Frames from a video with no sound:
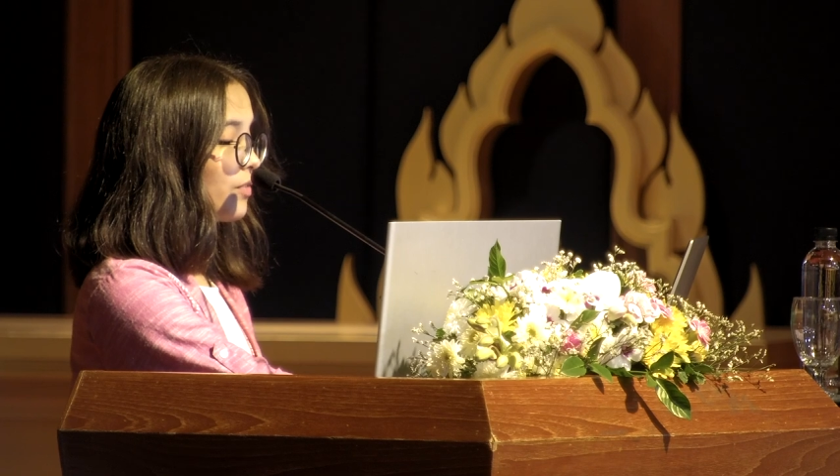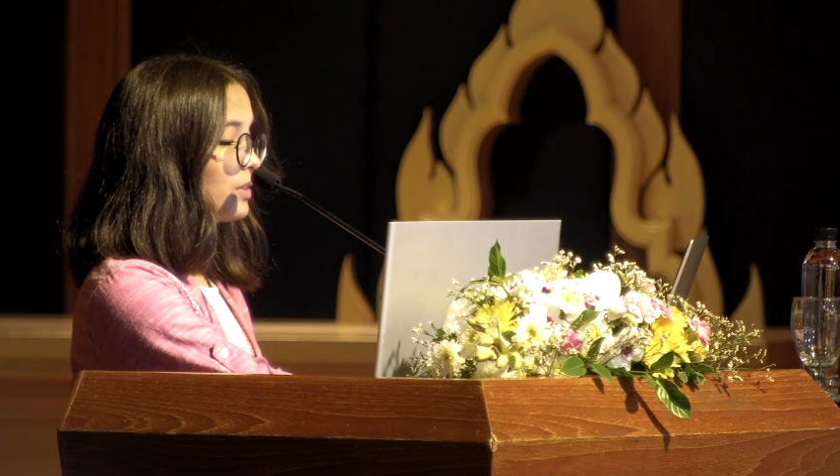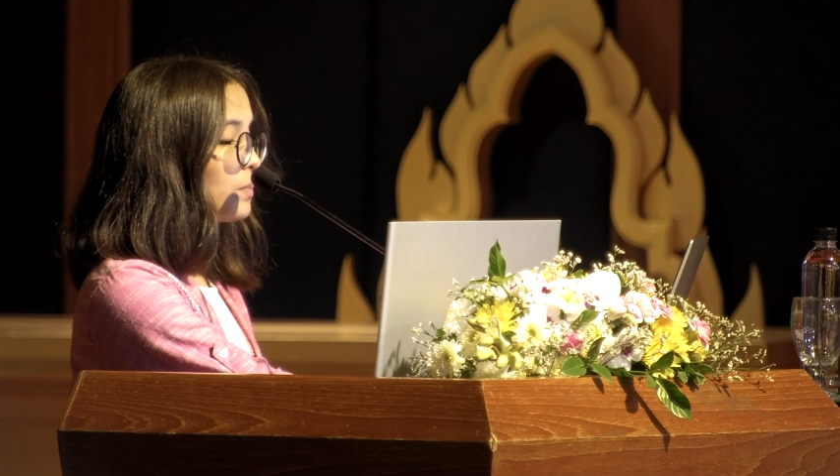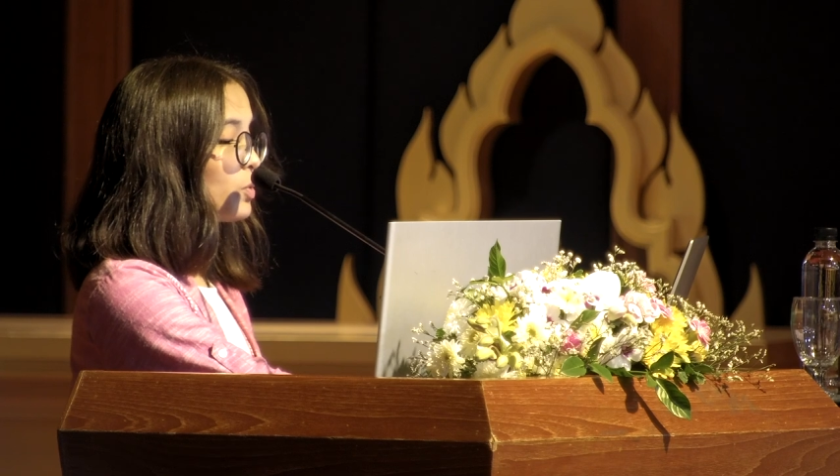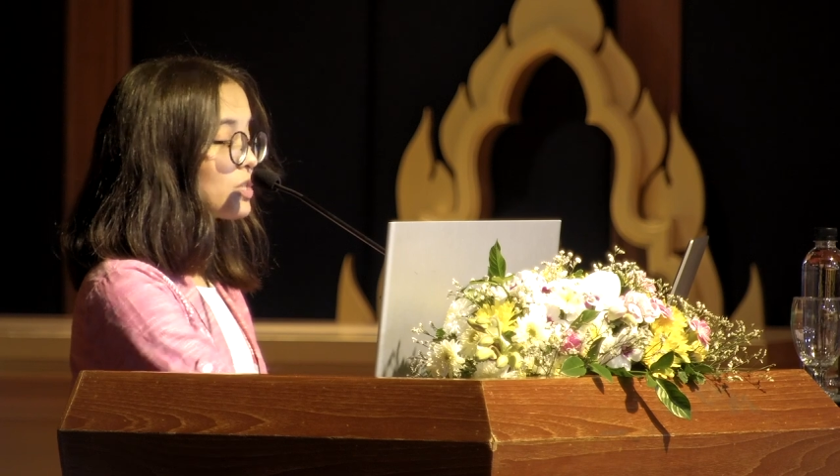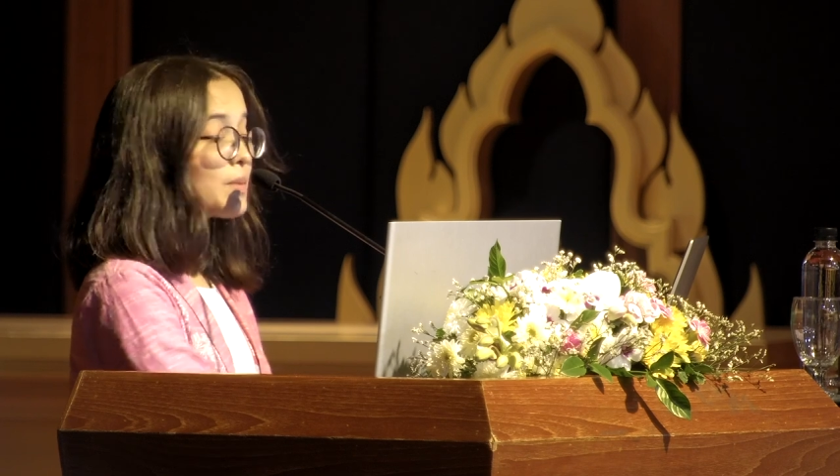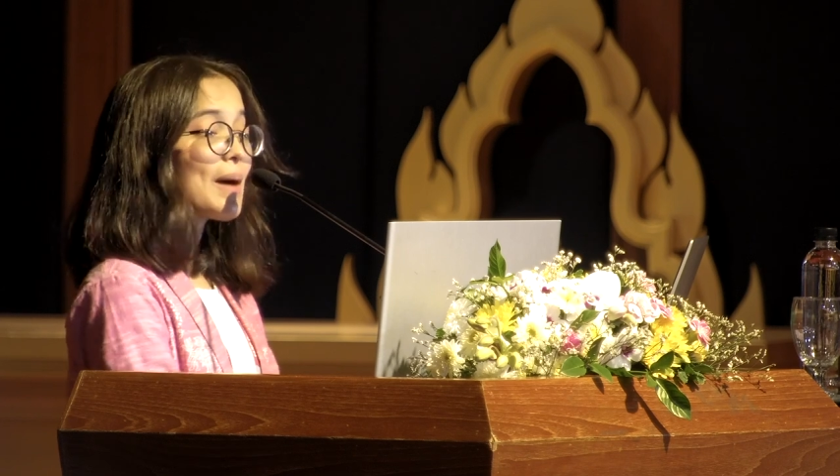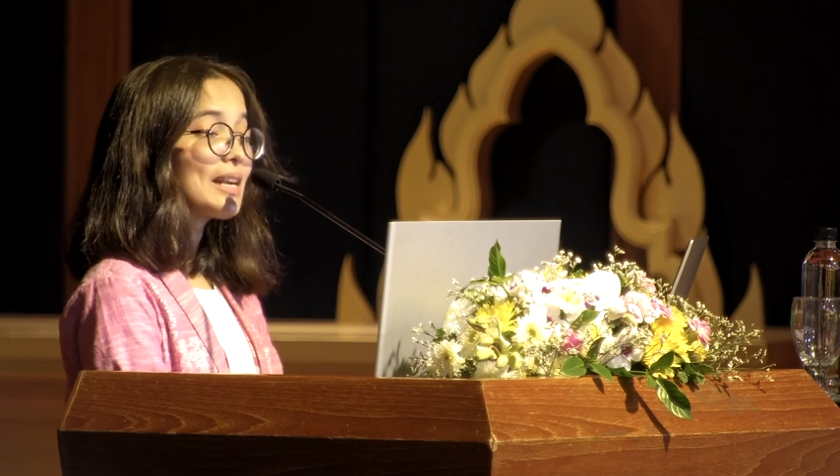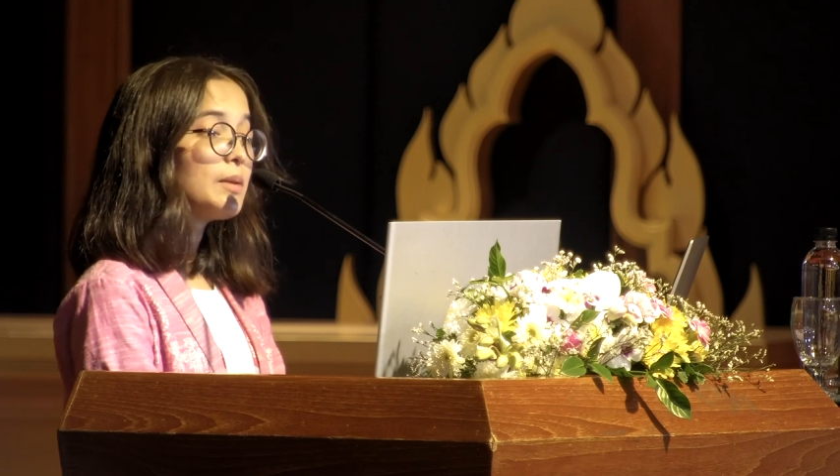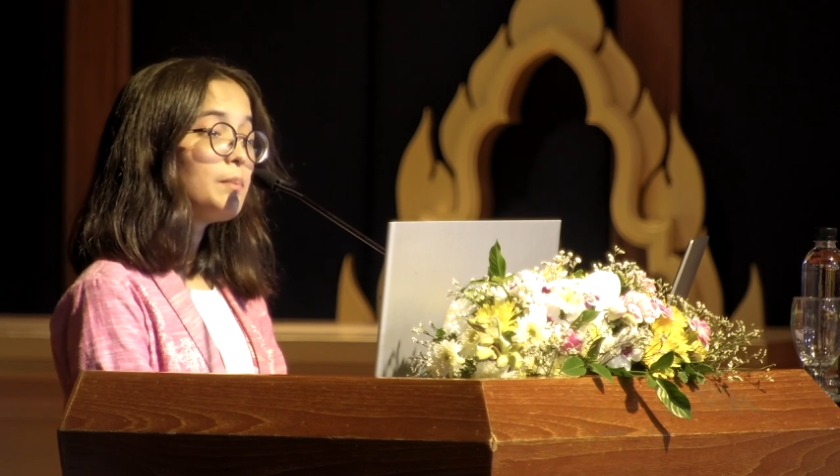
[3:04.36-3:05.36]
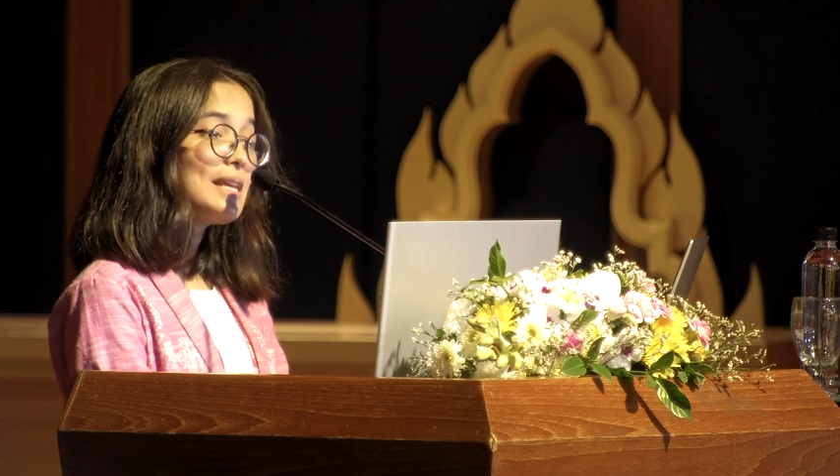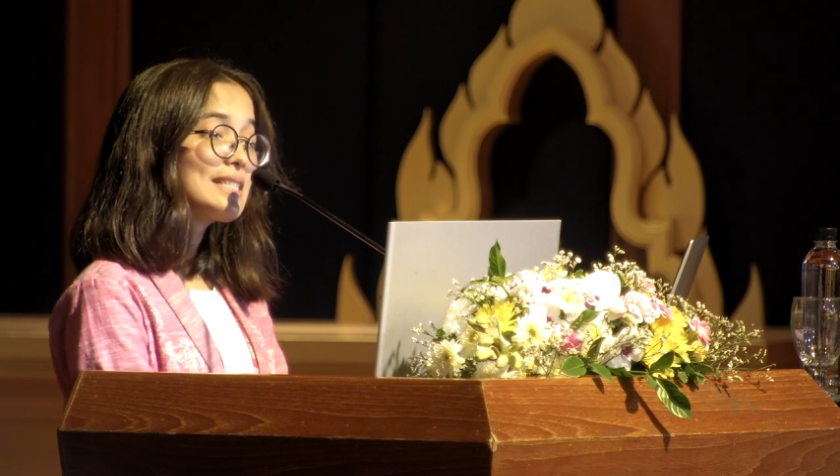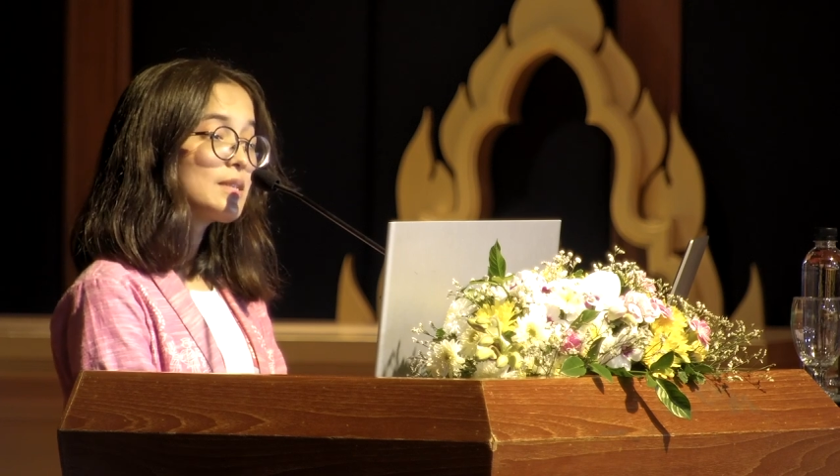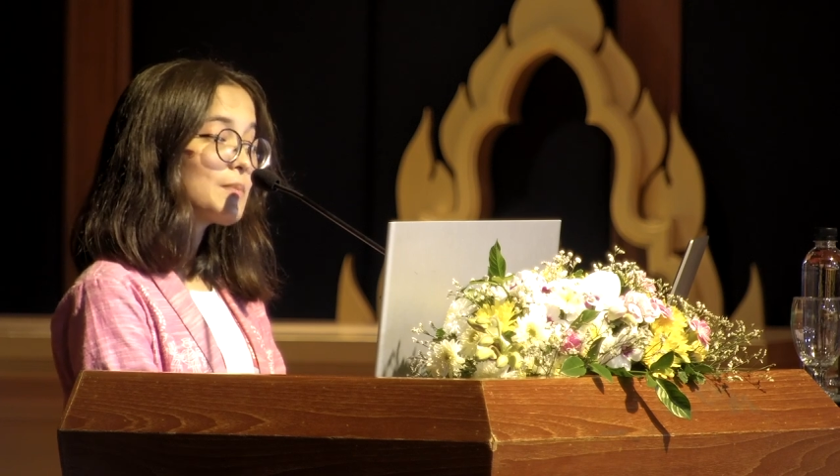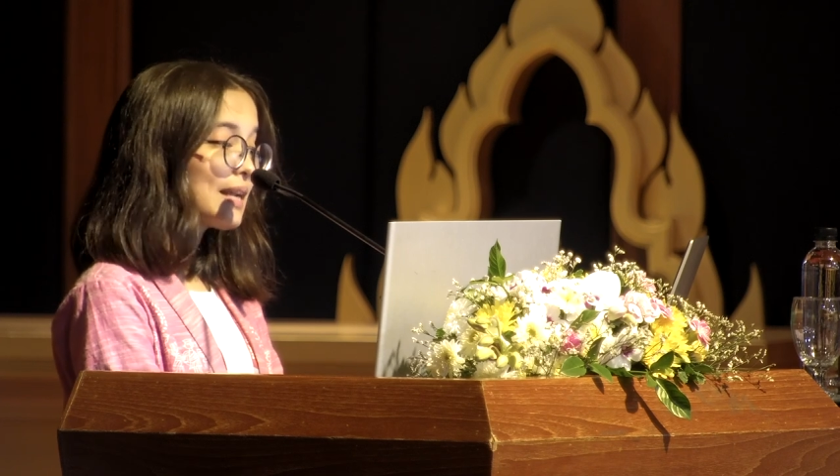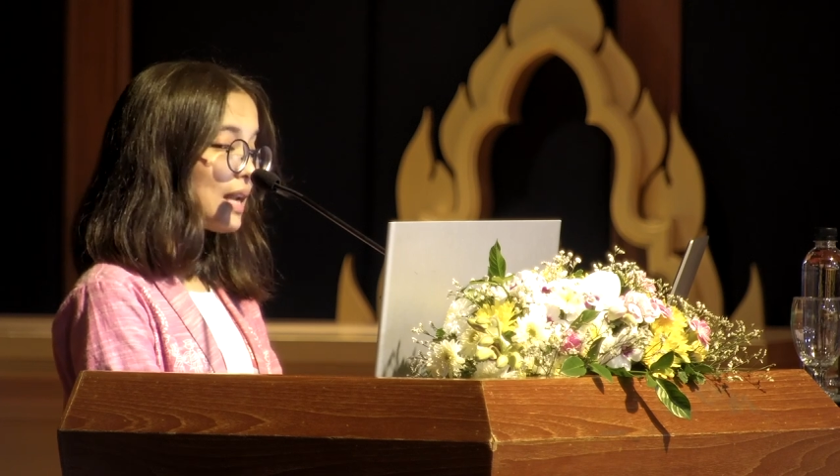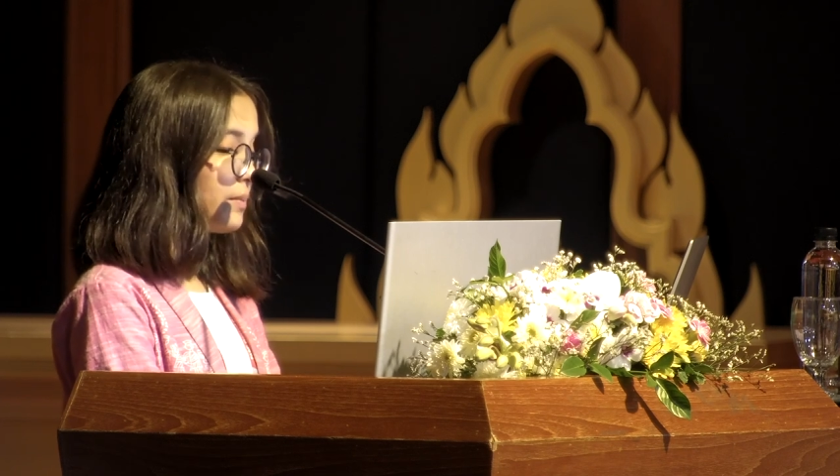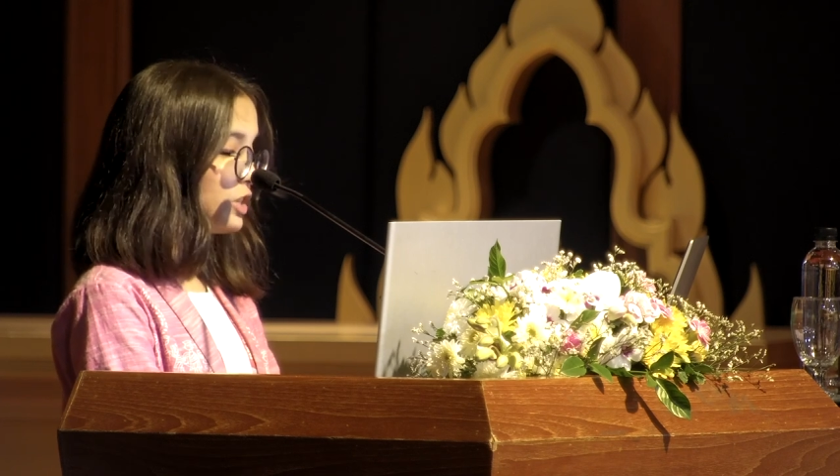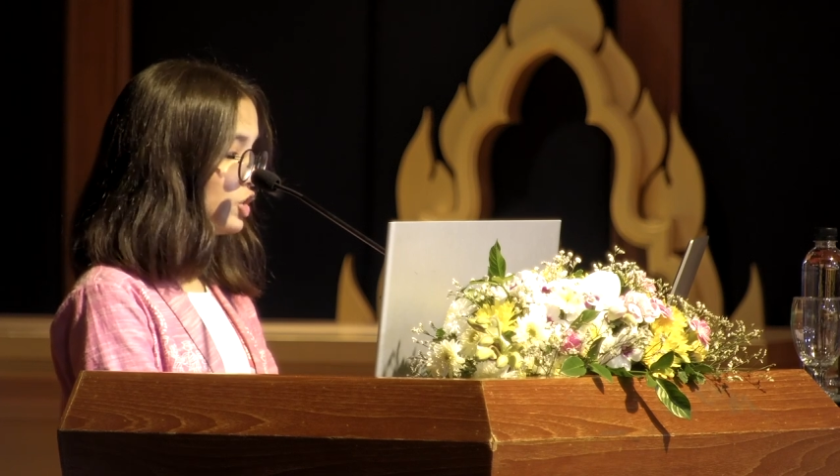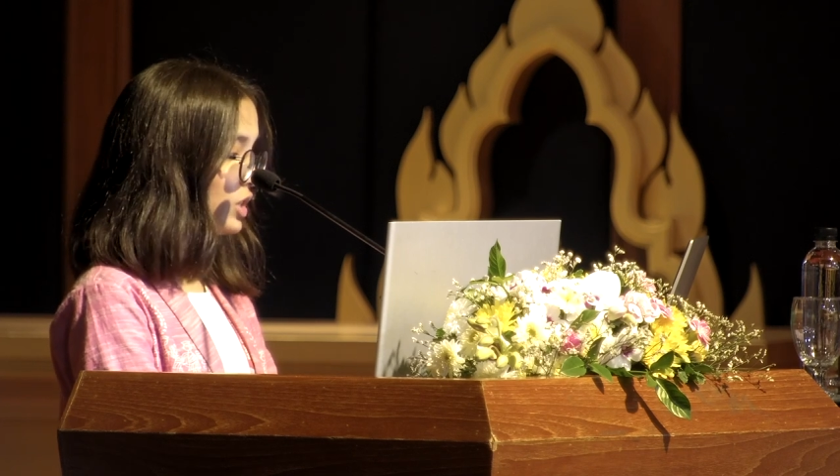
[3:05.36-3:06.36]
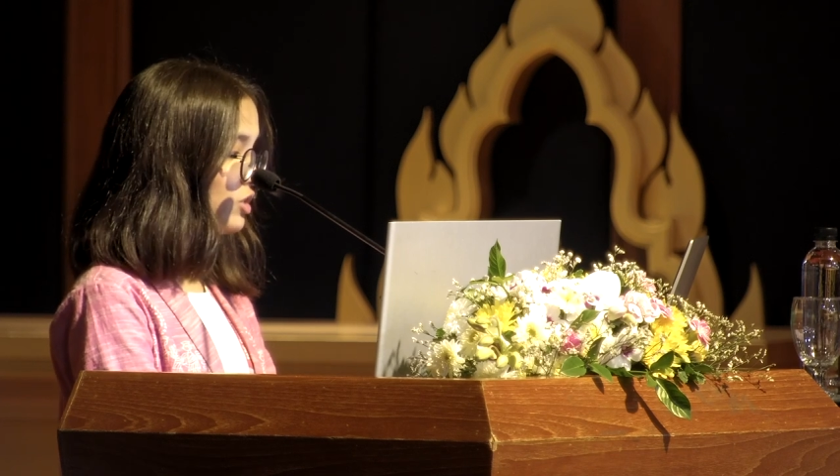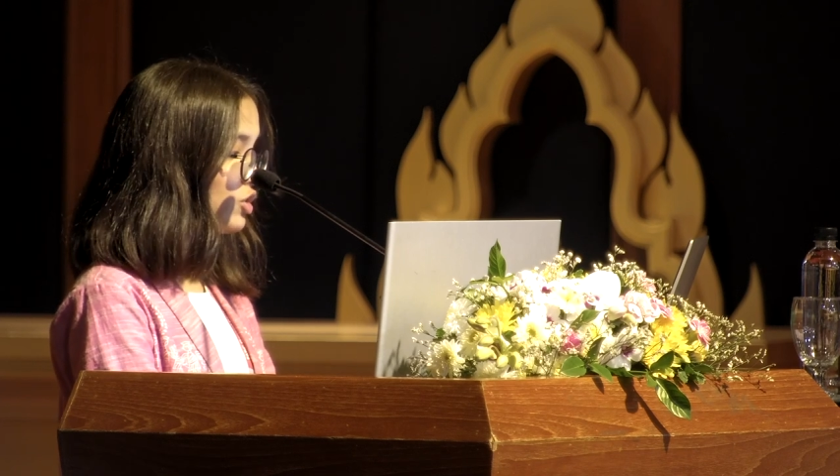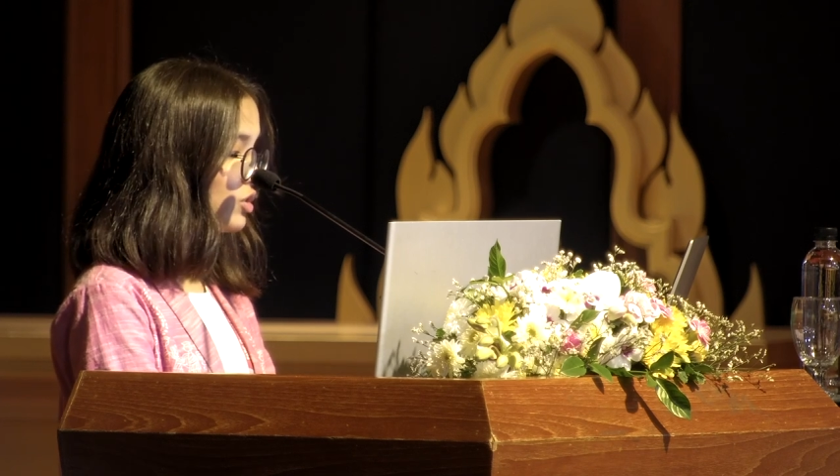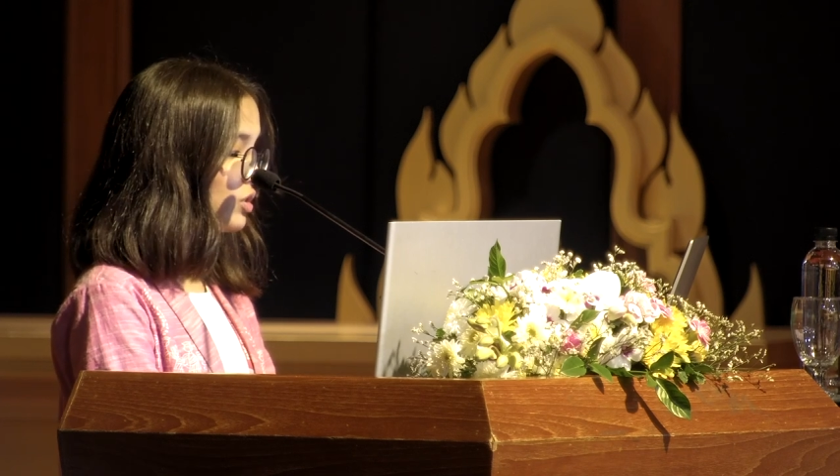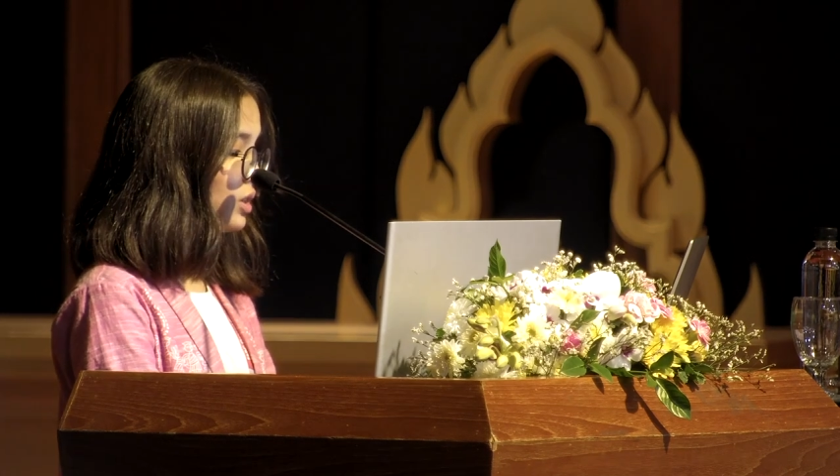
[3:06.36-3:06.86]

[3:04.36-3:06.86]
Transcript: the most impacted places by climate change.